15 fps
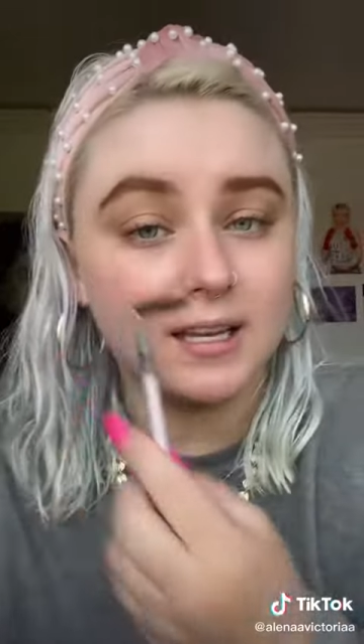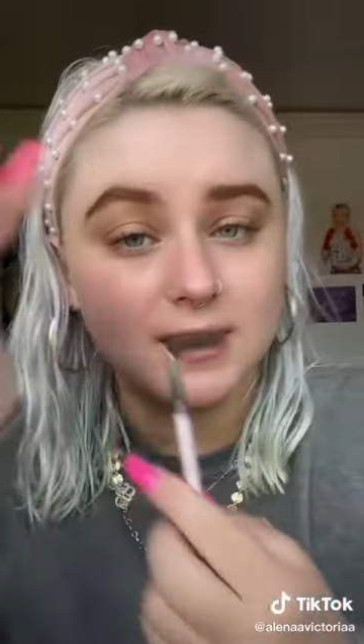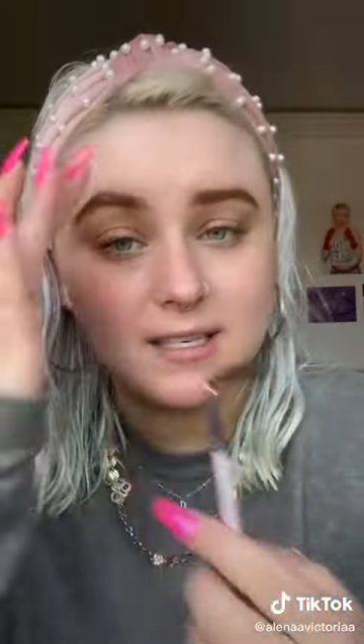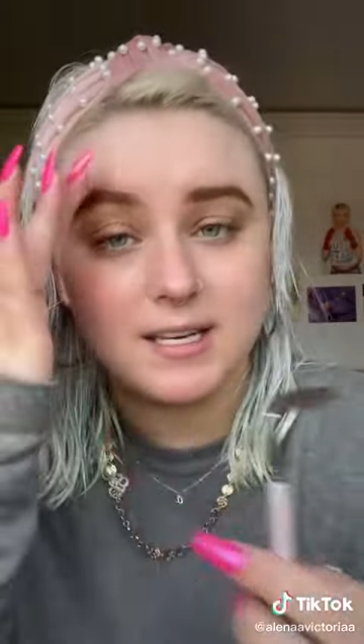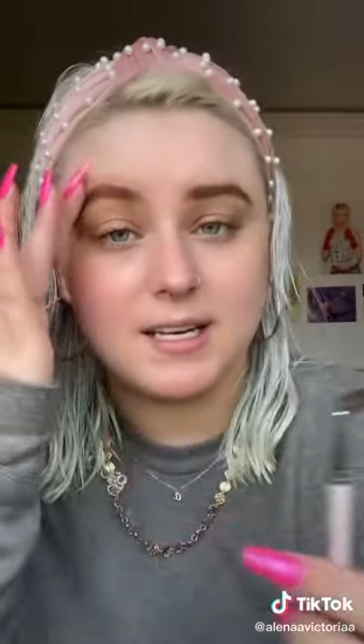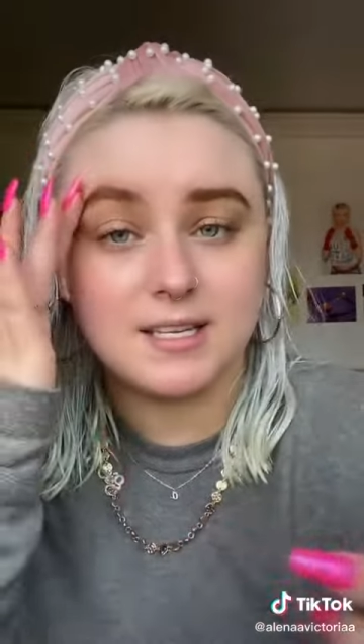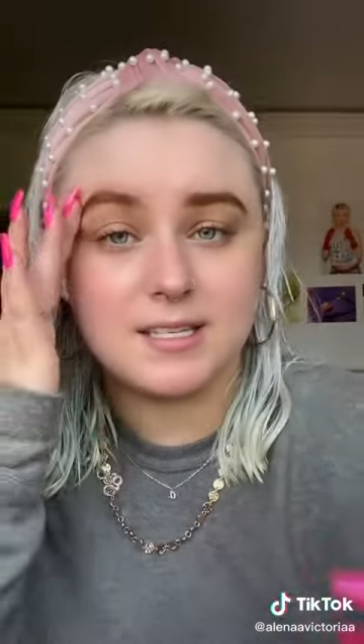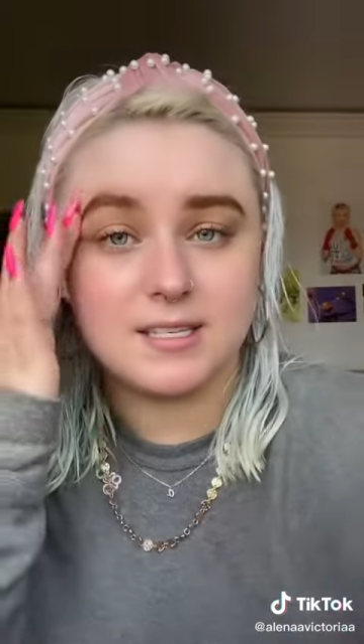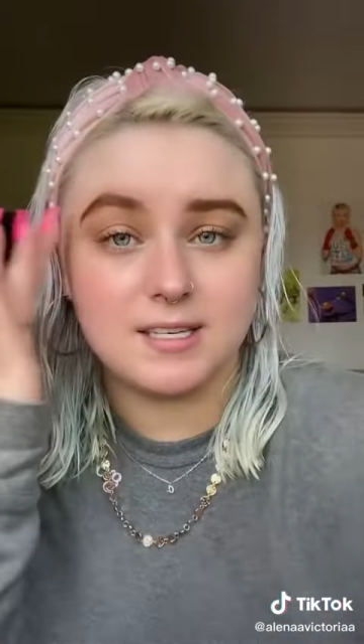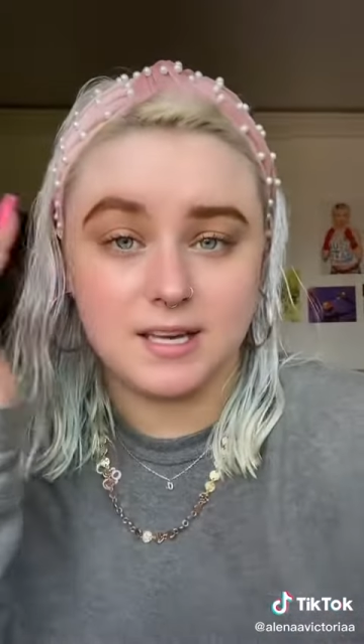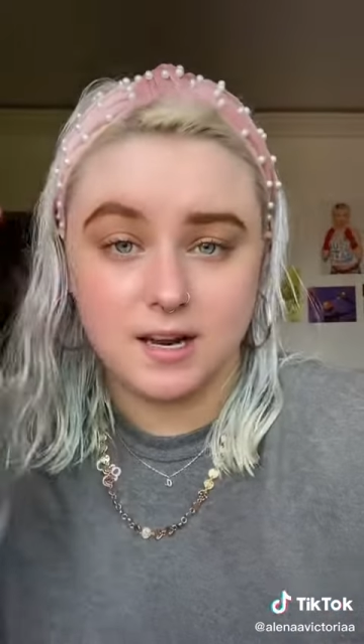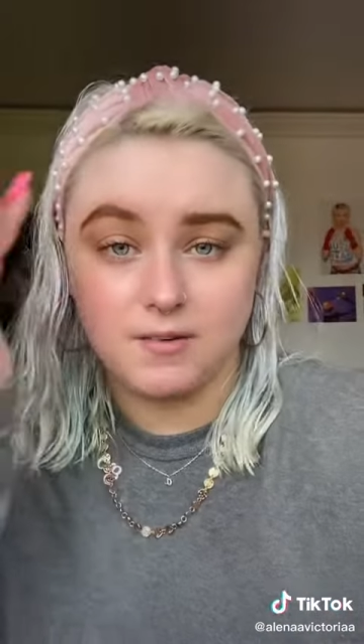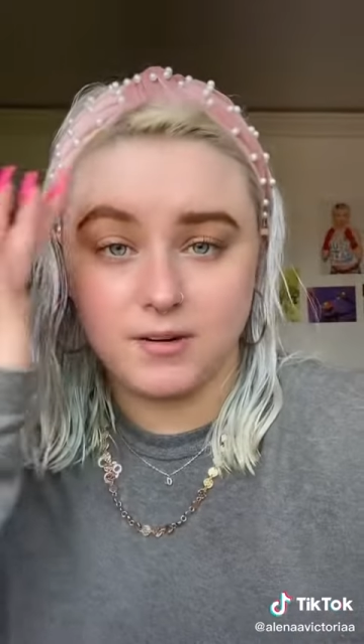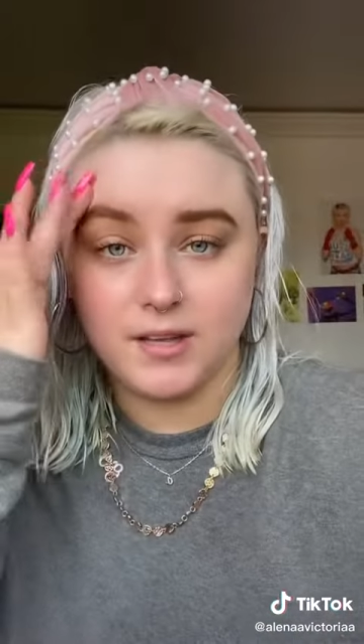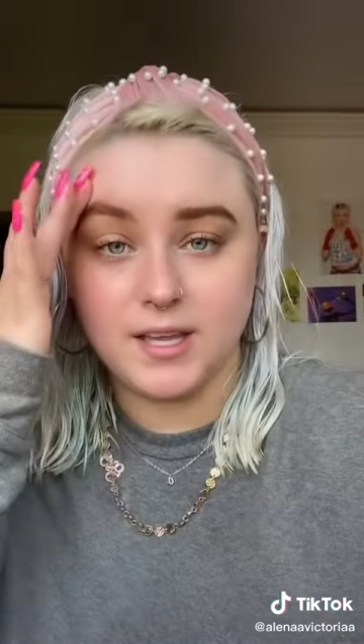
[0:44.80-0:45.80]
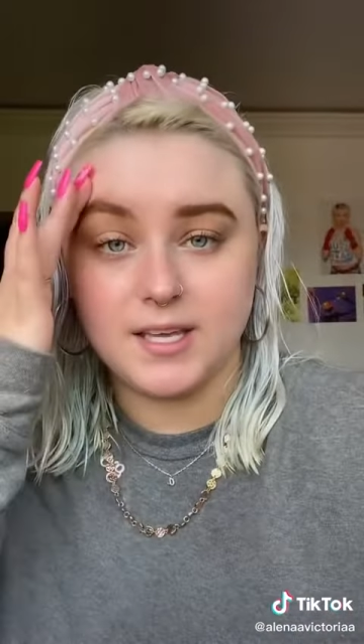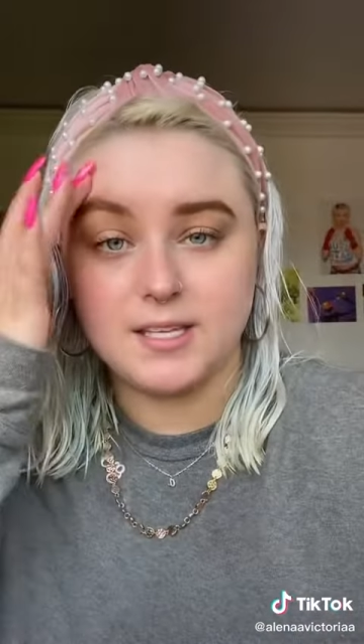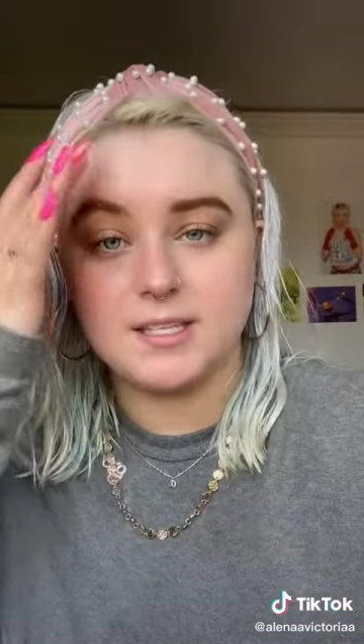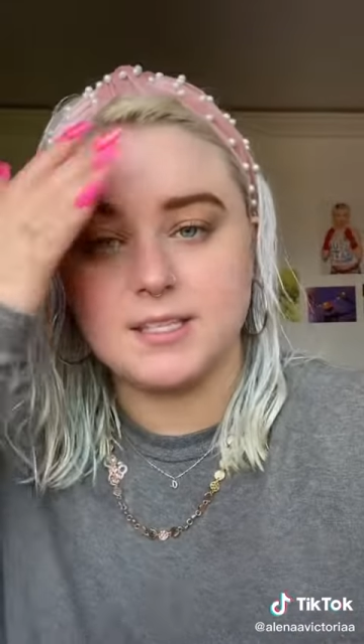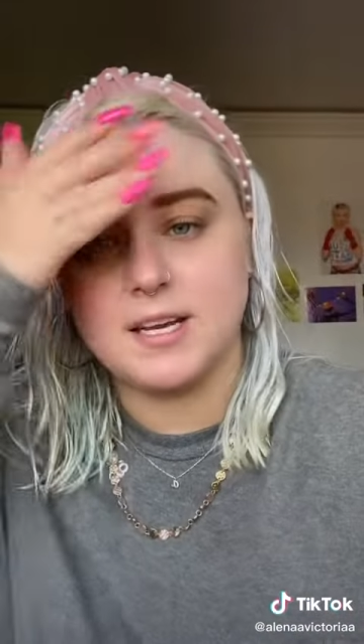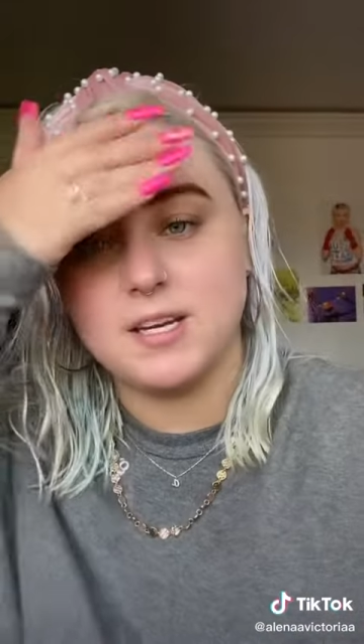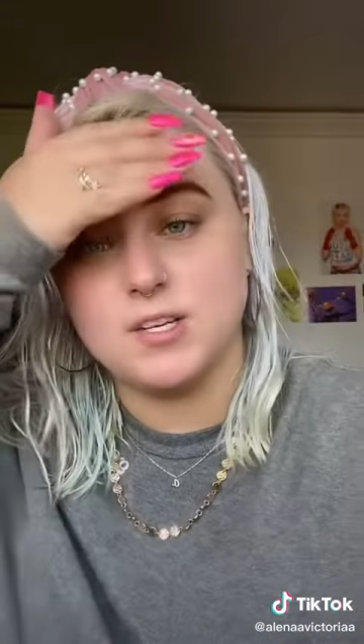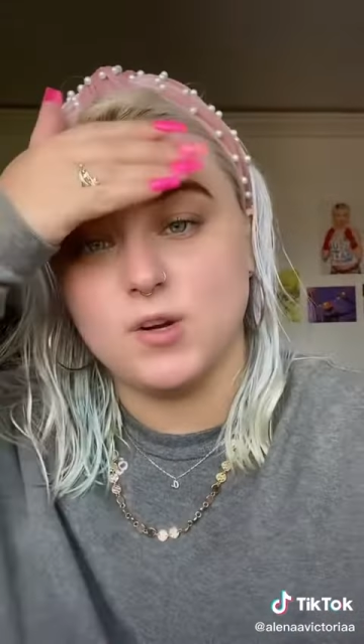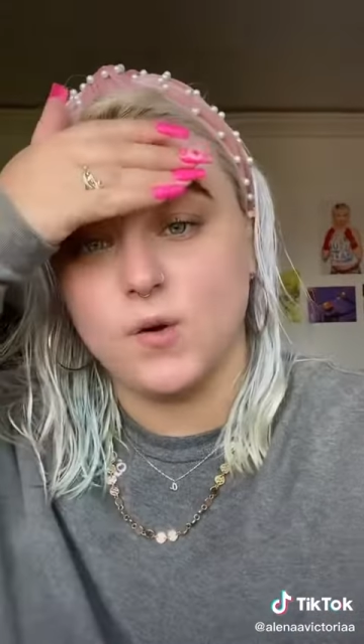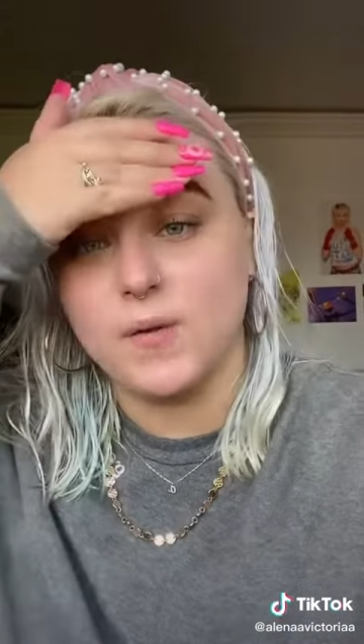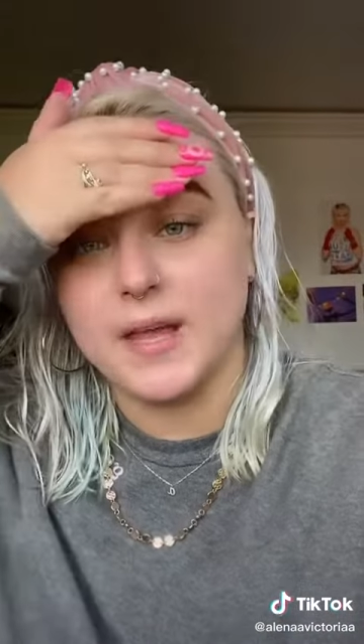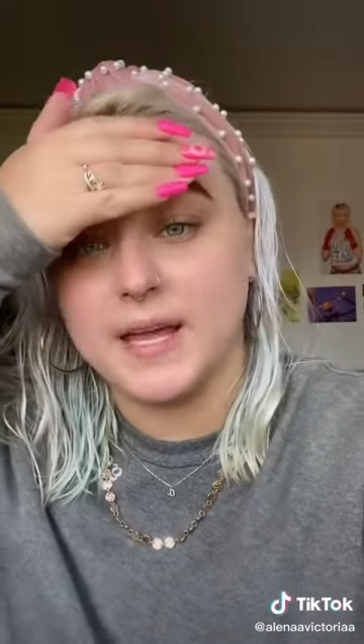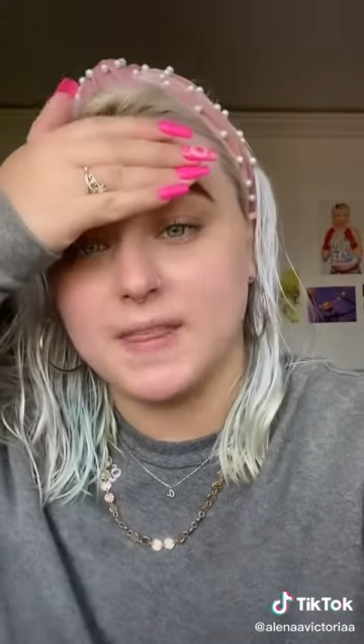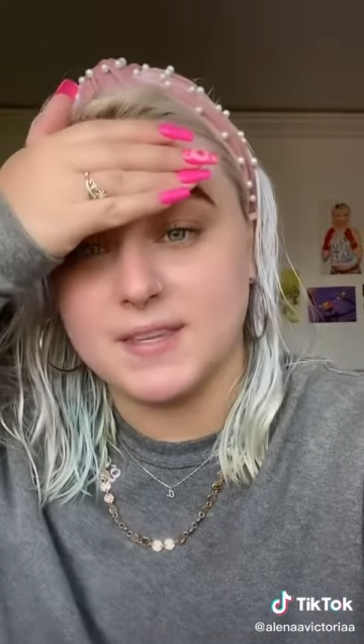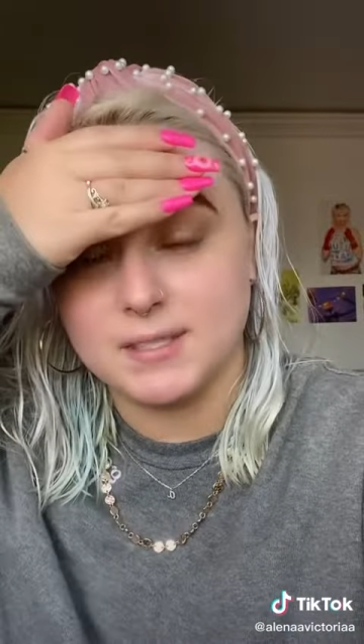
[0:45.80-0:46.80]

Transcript: today's the day I realized I don't like this